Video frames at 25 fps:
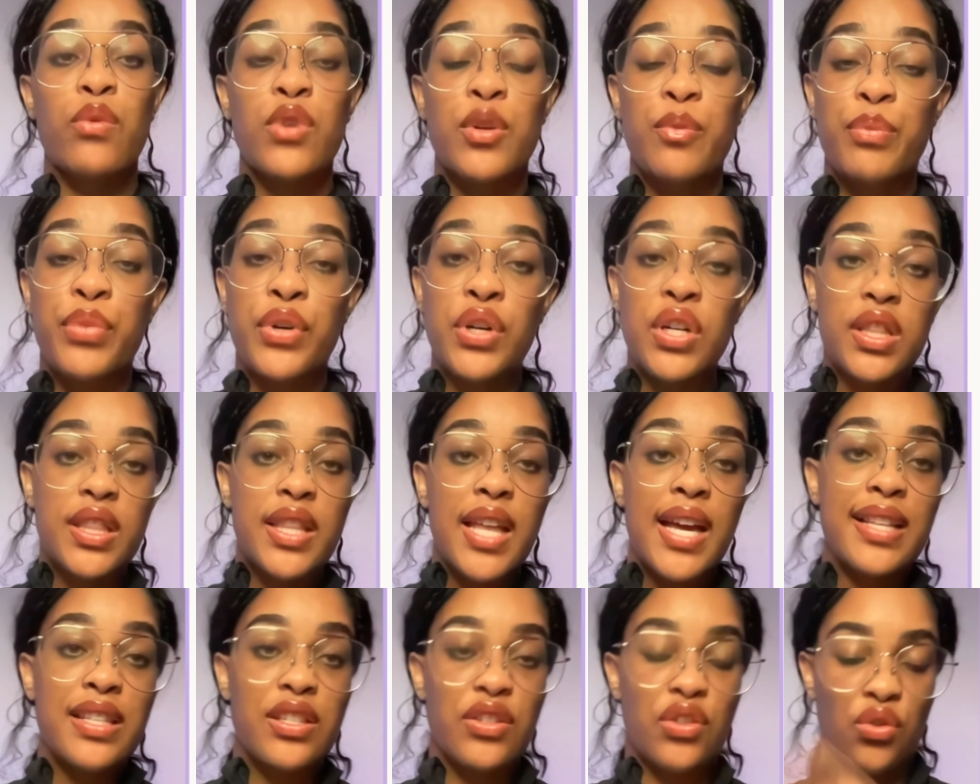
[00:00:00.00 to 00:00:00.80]
I would
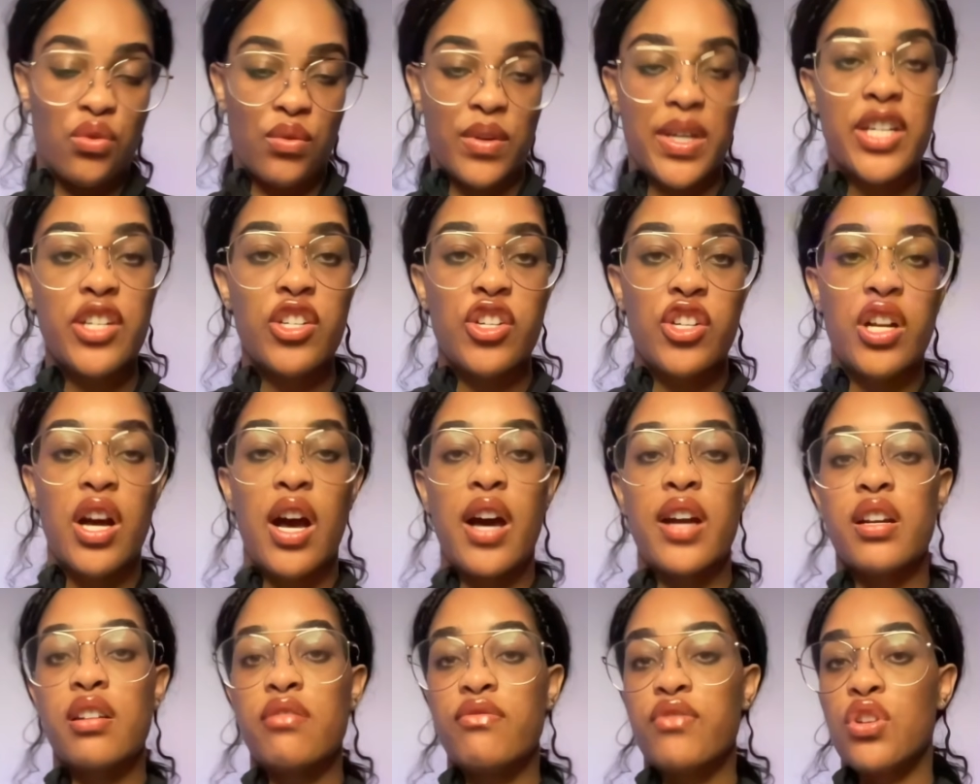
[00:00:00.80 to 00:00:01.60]
put that
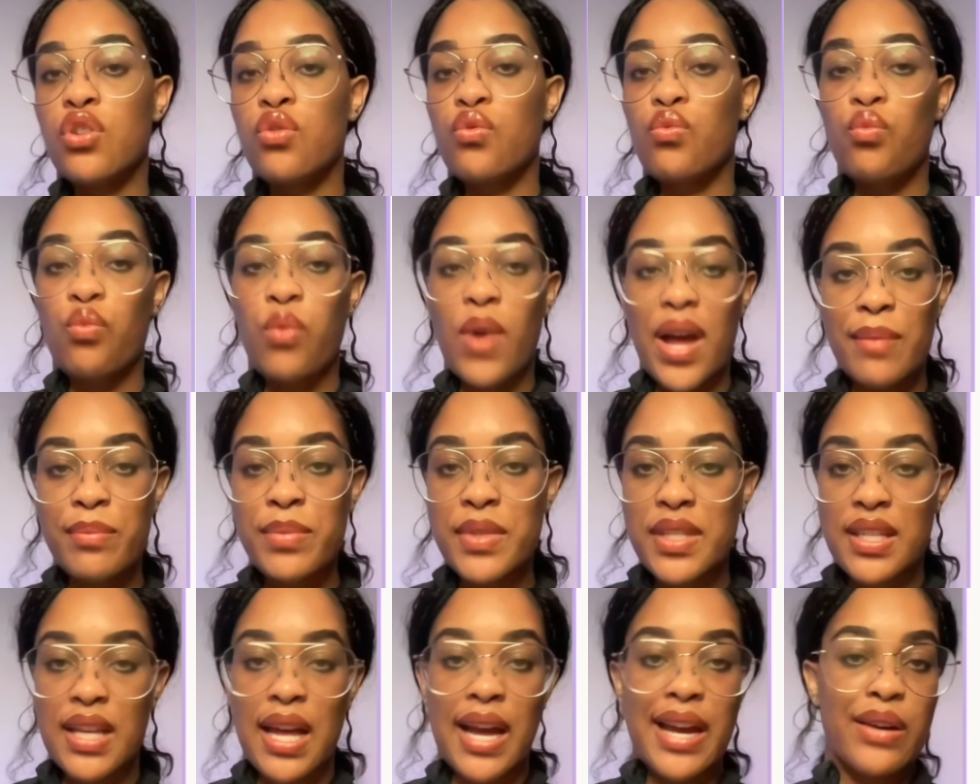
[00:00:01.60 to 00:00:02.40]
screenshot of their
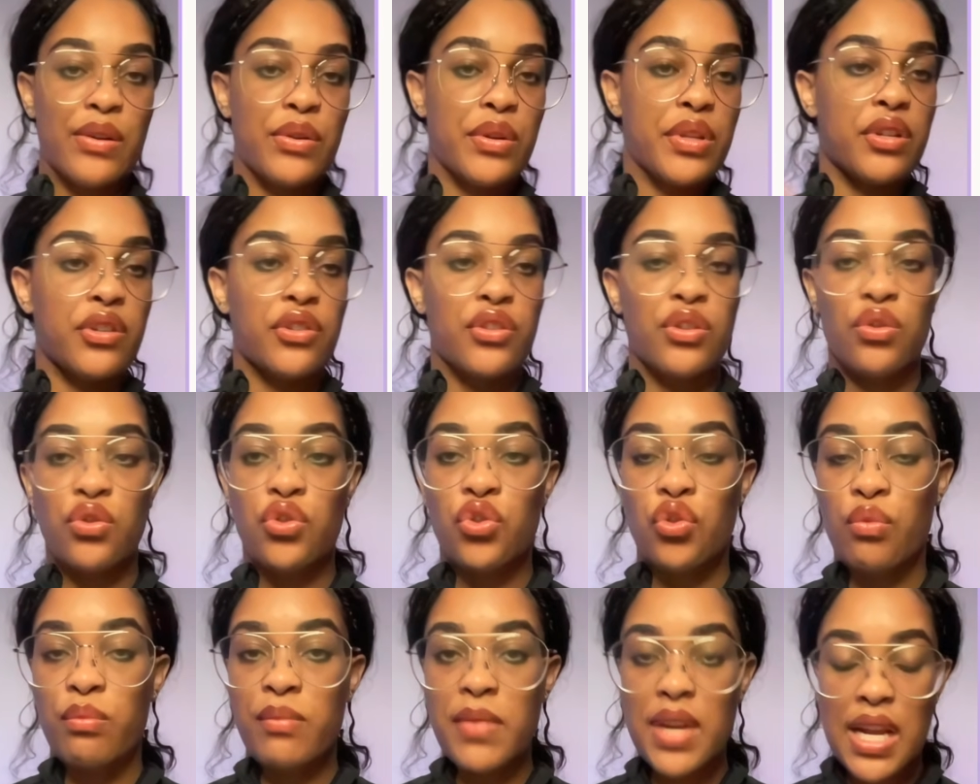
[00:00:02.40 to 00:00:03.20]
website or their
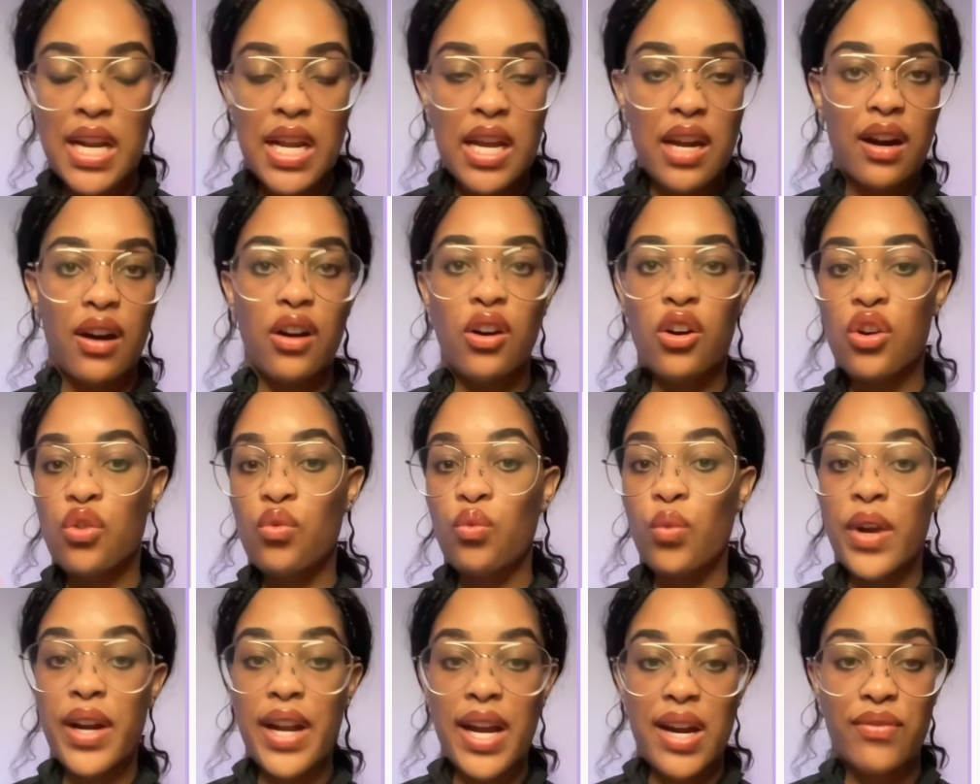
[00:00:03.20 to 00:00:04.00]
social media
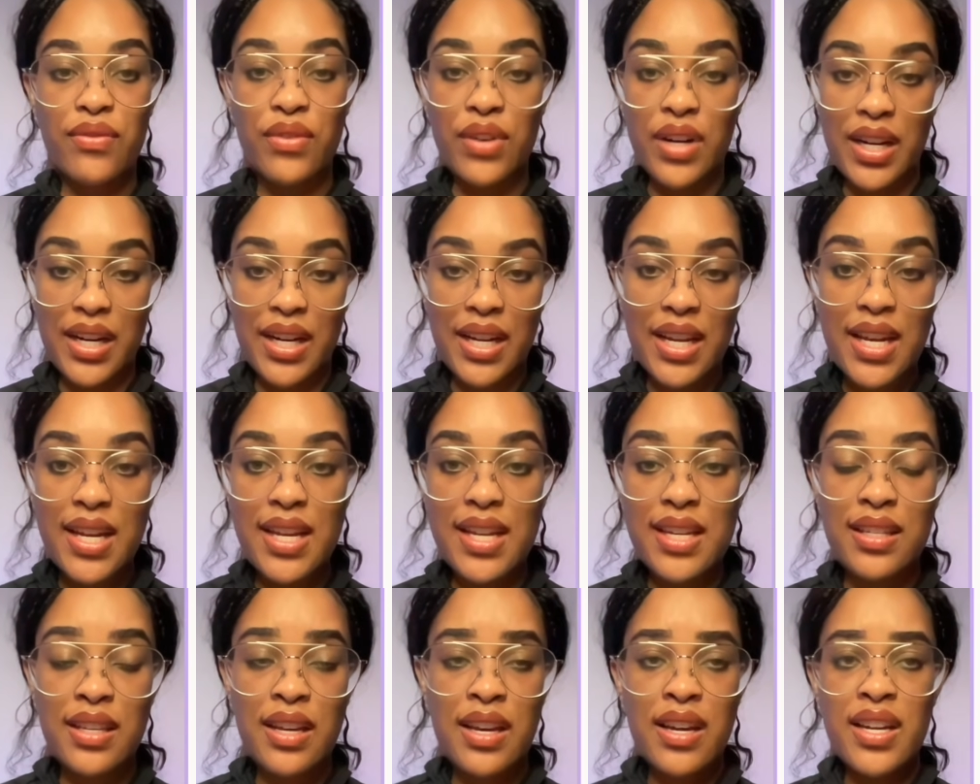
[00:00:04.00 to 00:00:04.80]
or whatever it
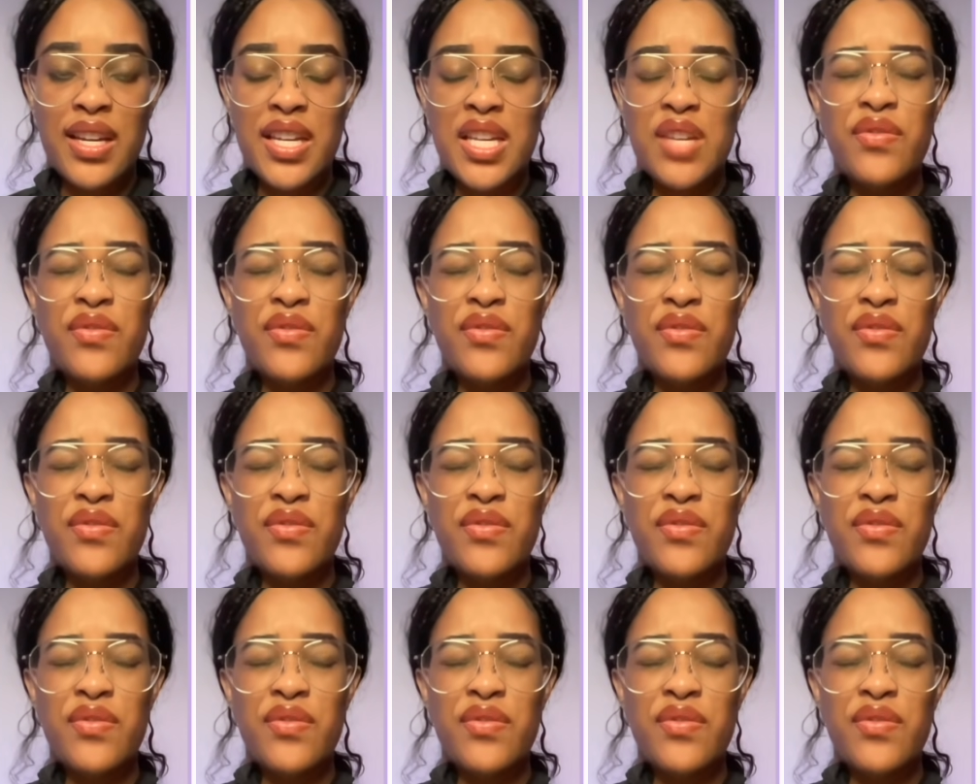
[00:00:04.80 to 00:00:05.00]
is,